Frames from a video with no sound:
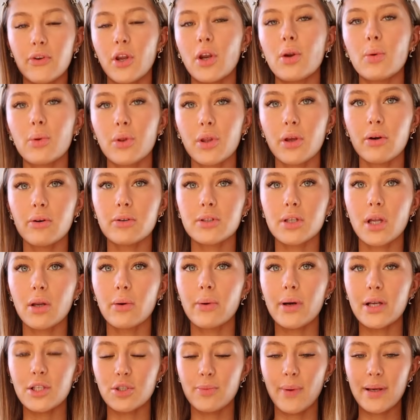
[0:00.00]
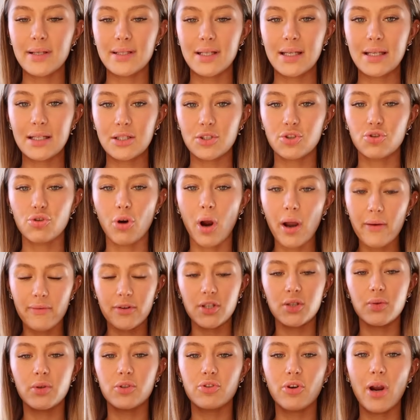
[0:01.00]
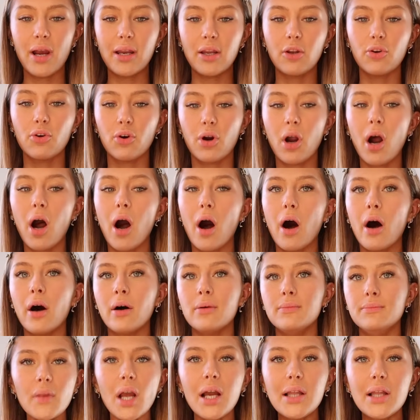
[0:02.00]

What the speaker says: you don't know what the Eurotunnel is, you basically drive into a train in your car,